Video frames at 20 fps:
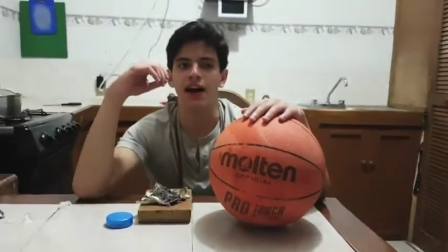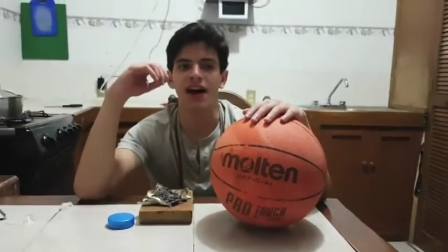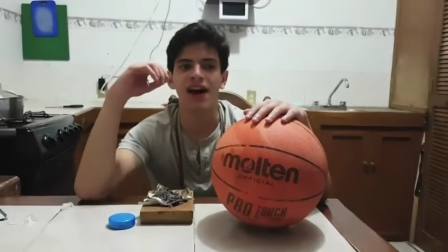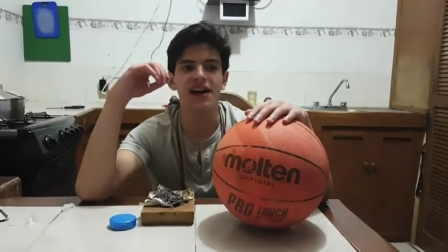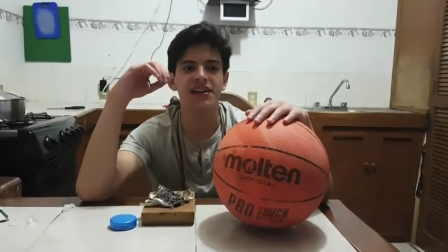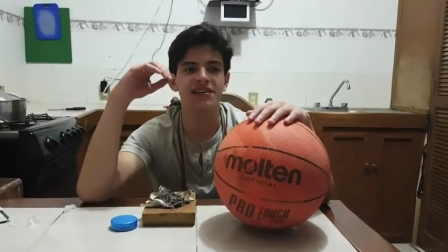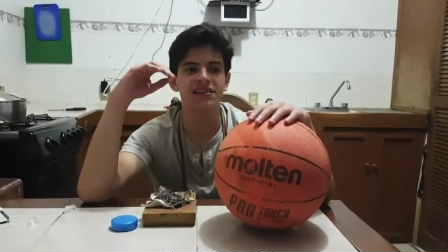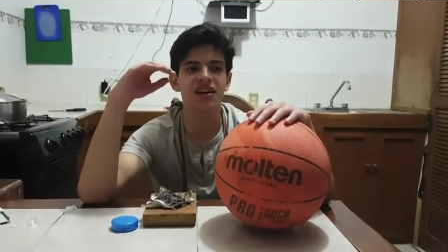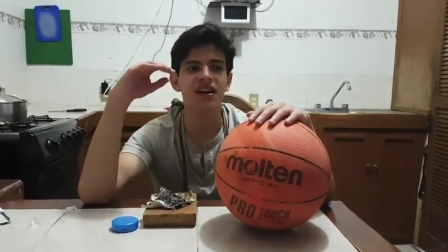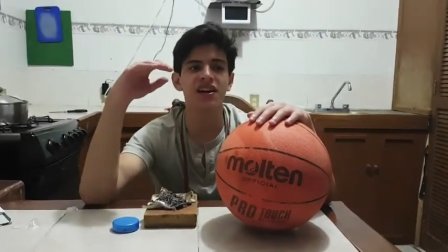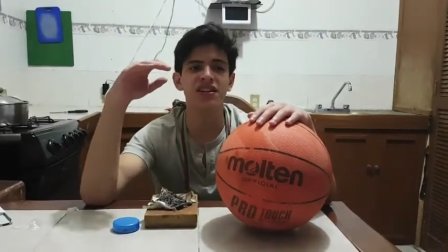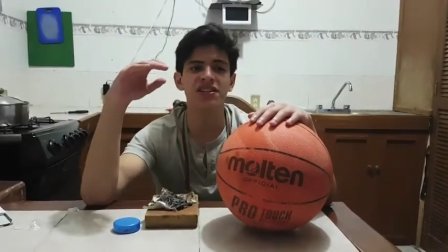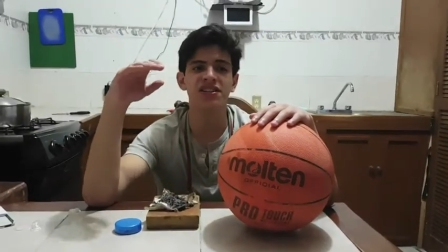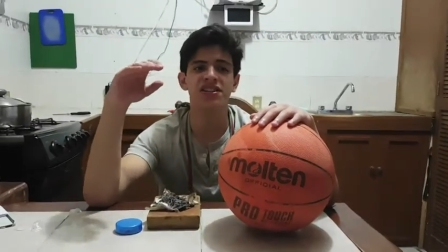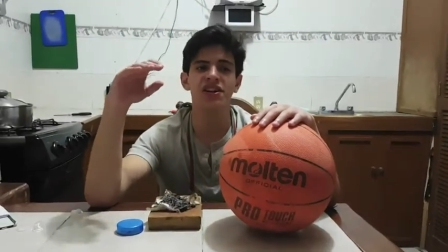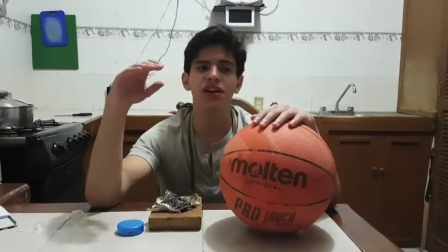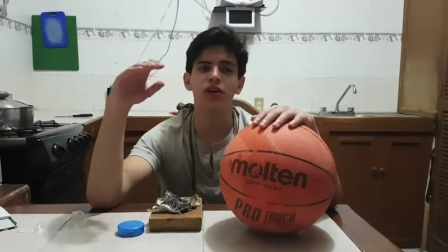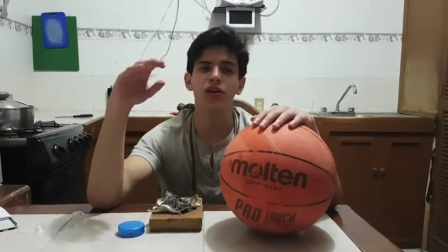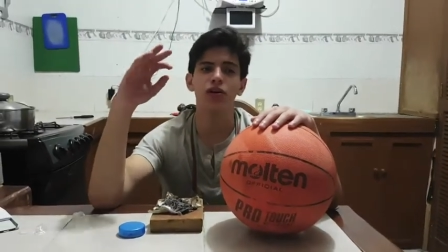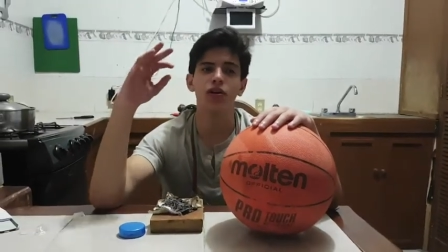As
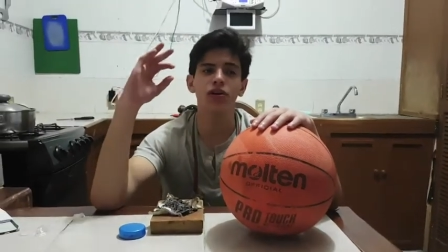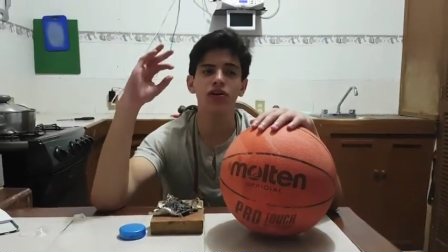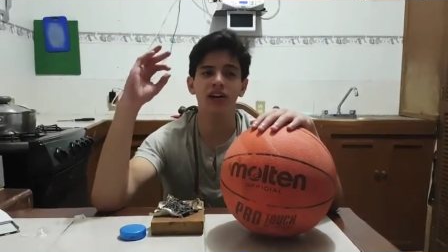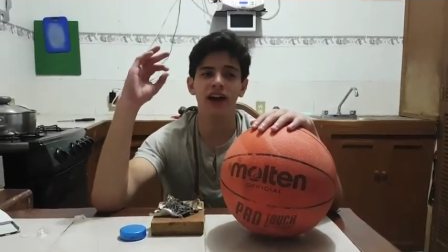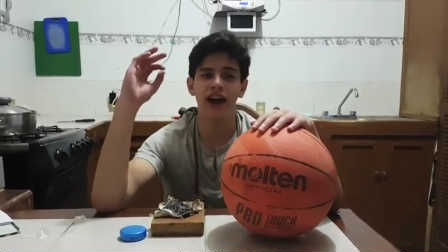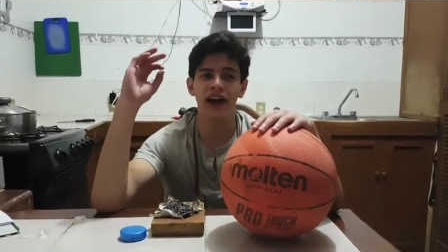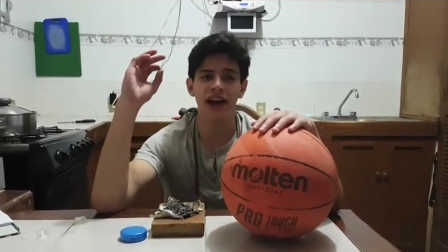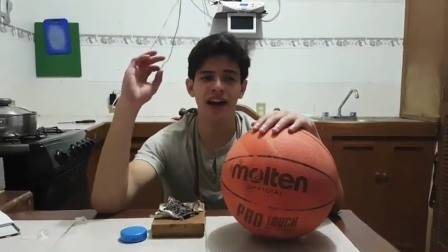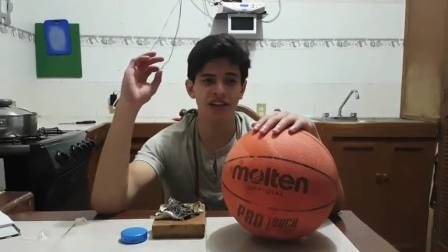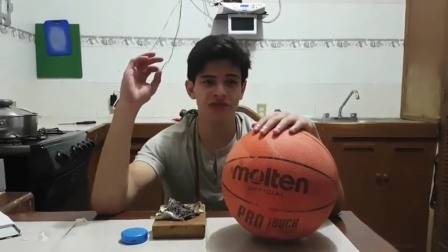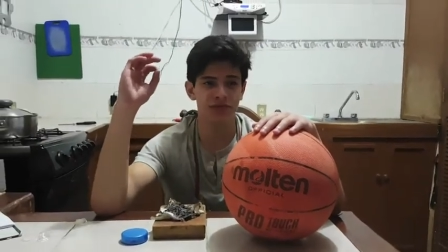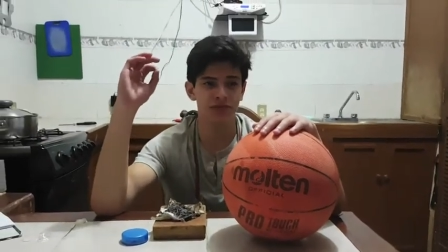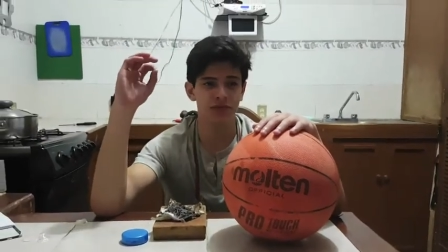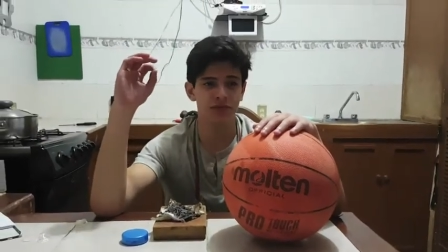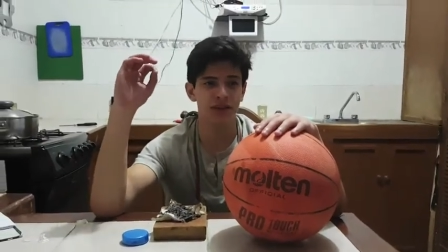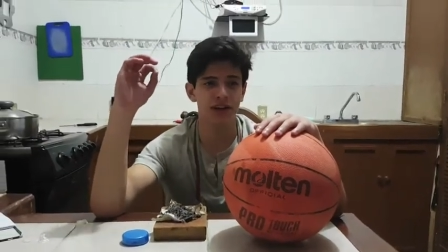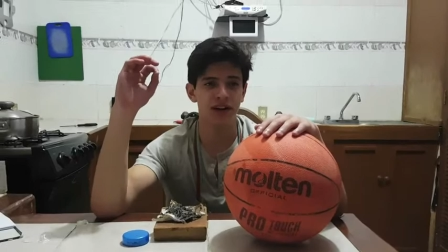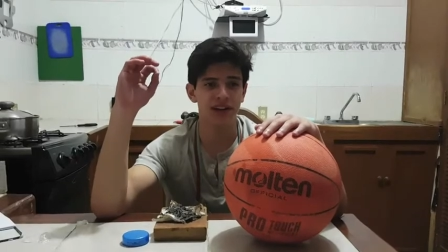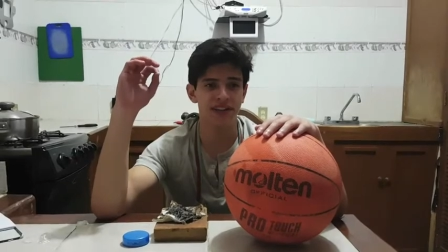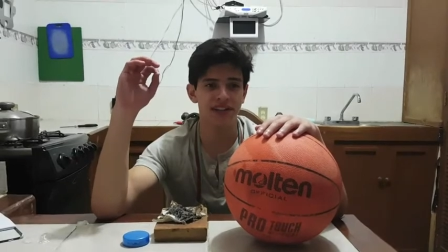such, all astral
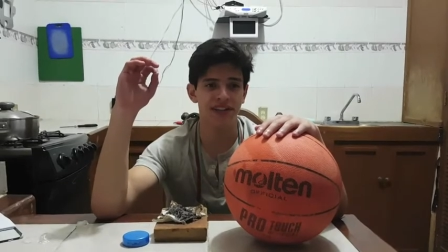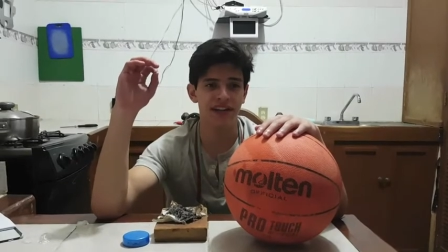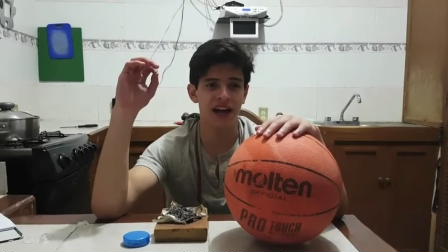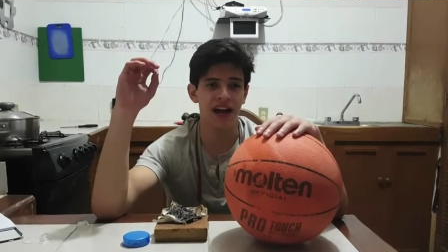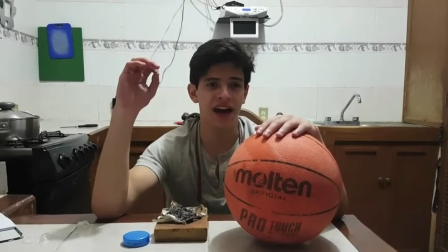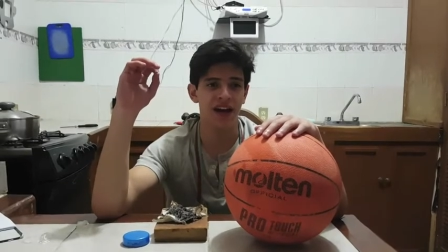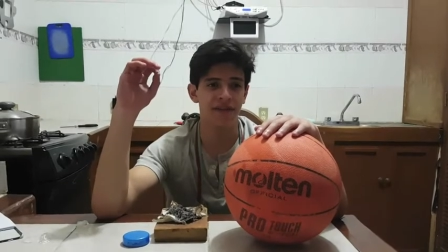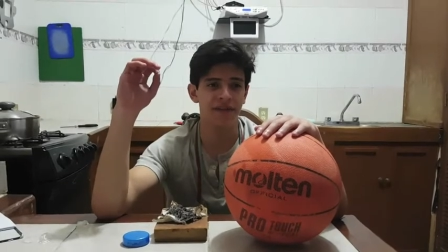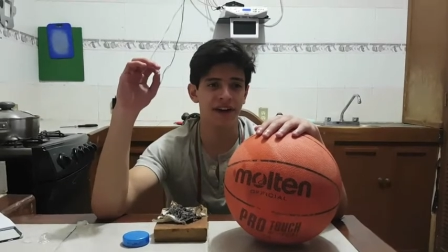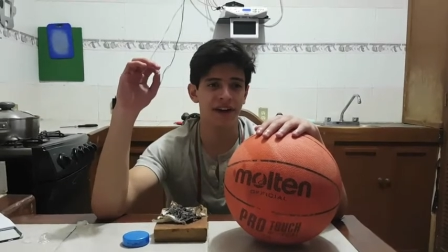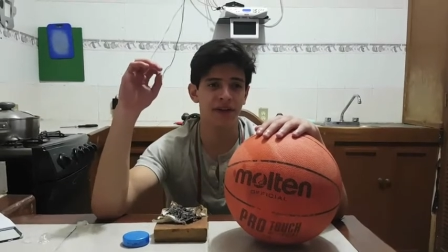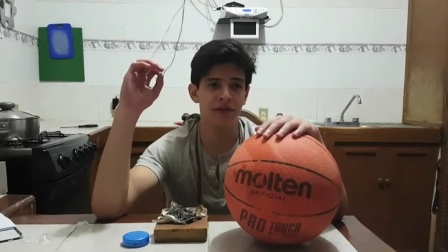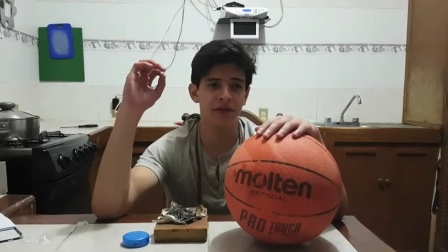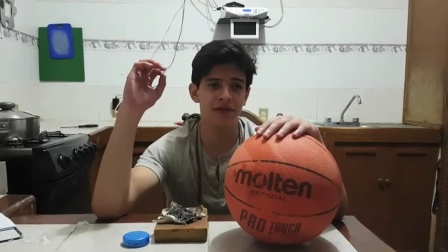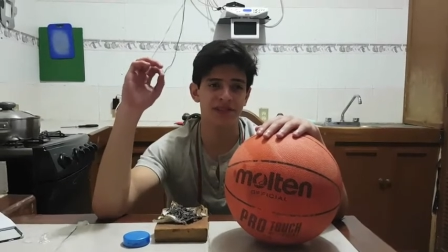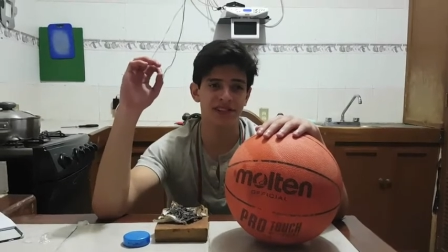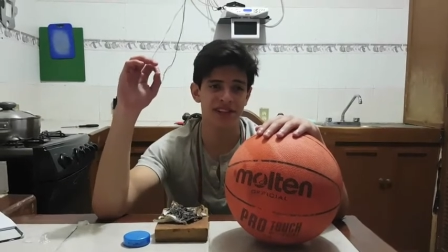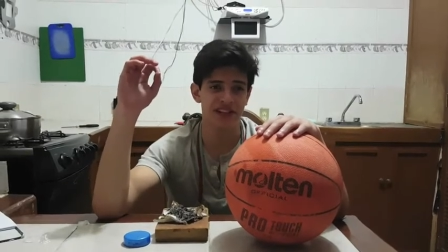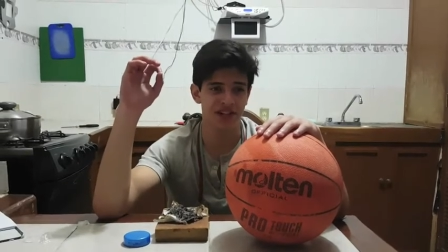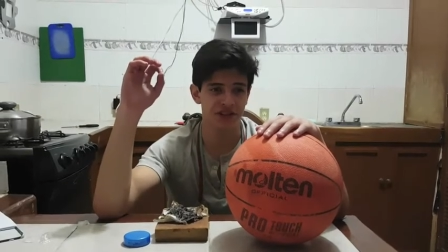bodies have a
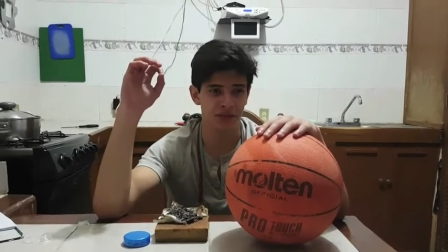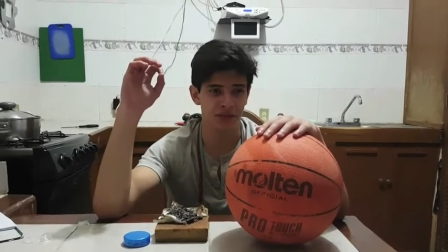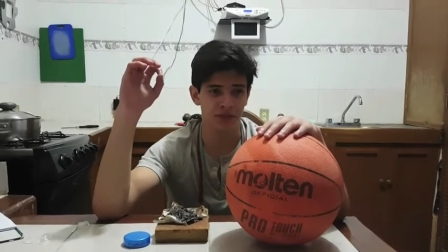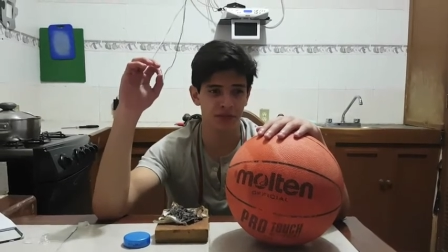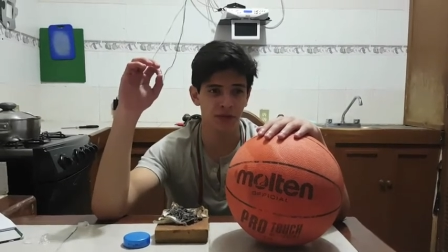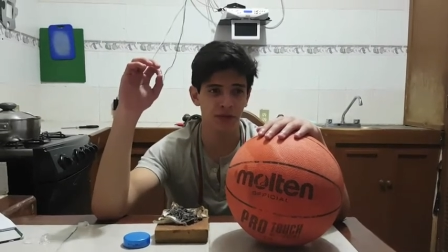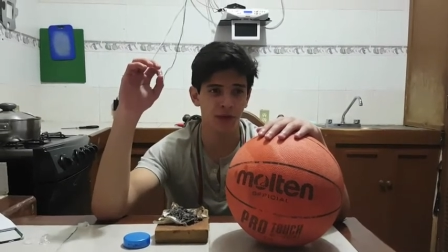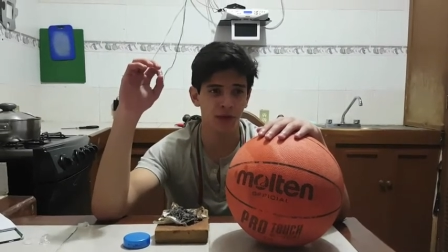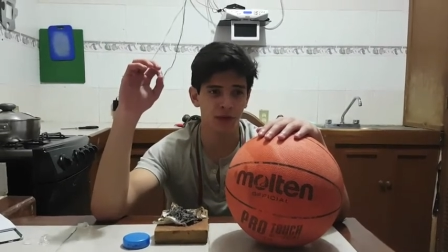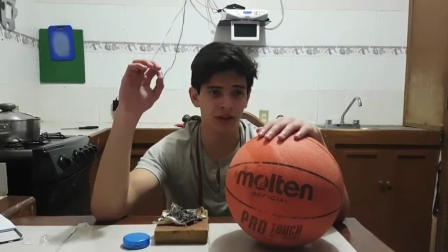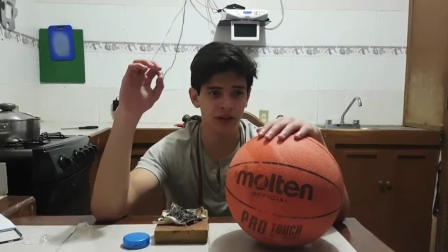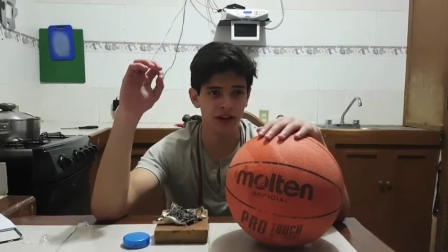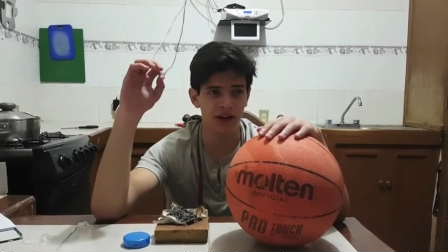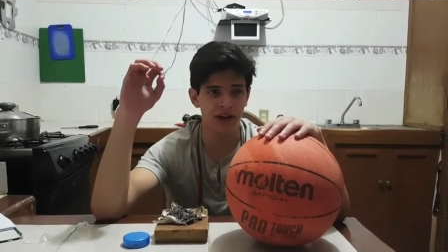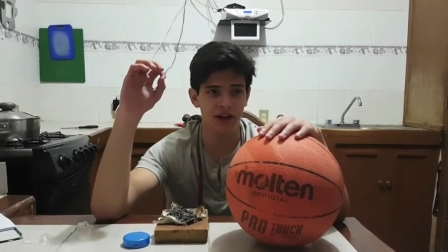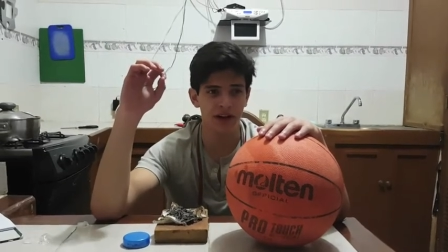gravitational pull.